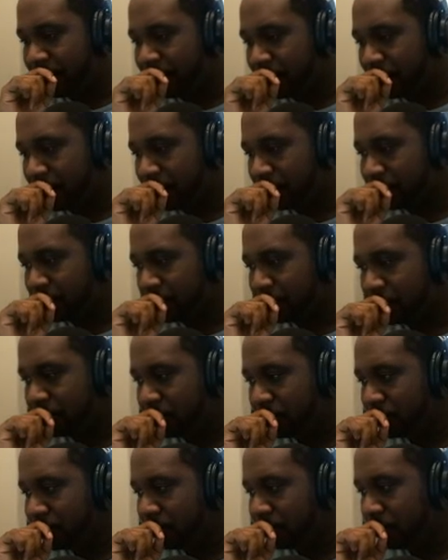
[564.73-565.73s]
go
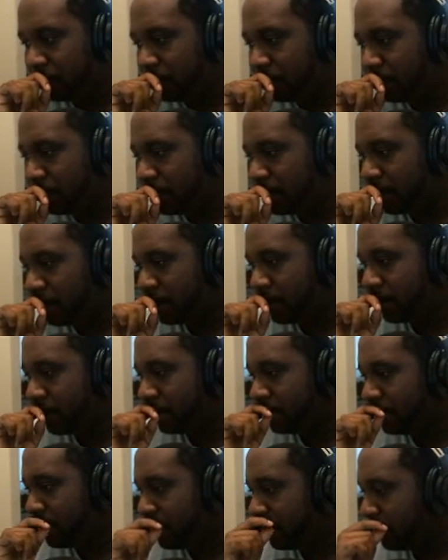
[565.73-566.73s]
to
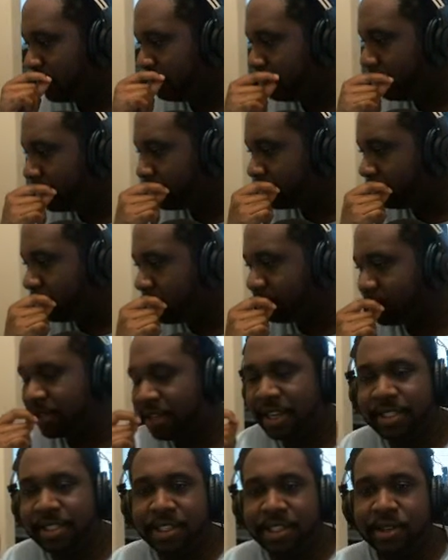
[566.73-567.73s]
most
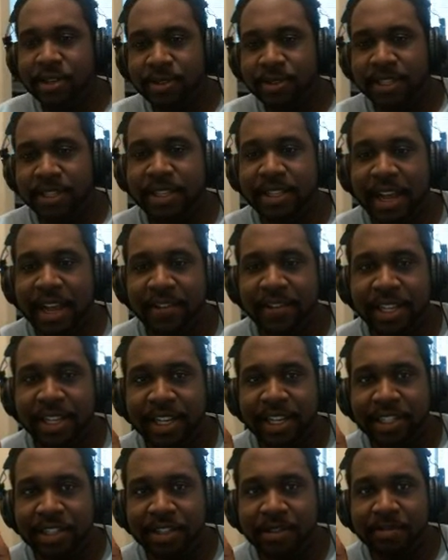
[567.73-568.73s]
websites and you go to the
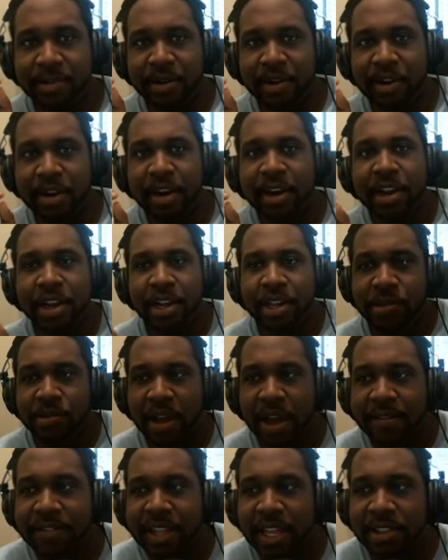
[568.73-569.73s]
navigation bar, you
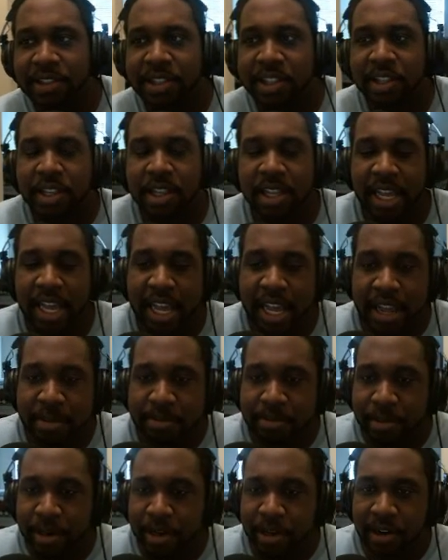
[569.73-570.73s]
have that little
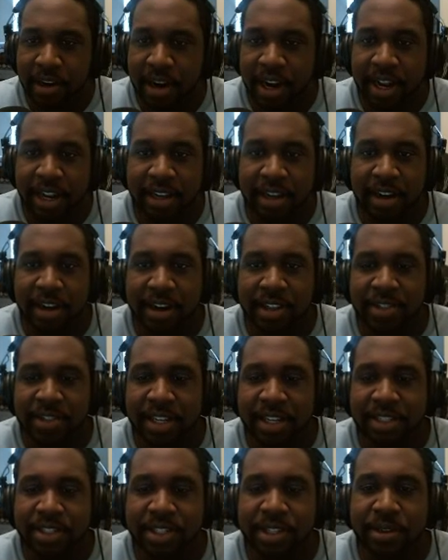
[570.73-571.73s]
hamburger icon
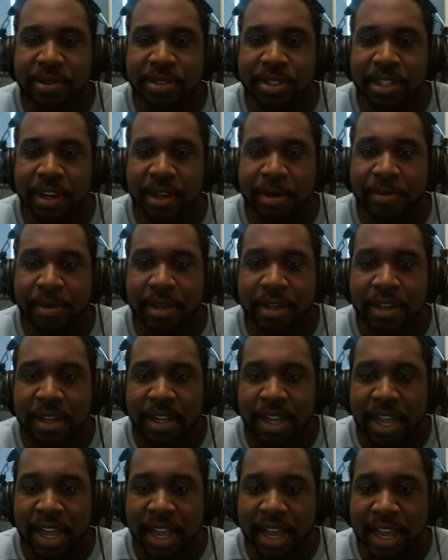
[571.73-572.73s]
that shows up.
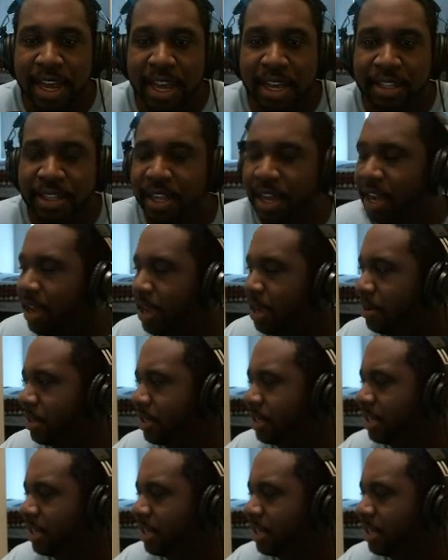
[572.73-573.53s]
And I'm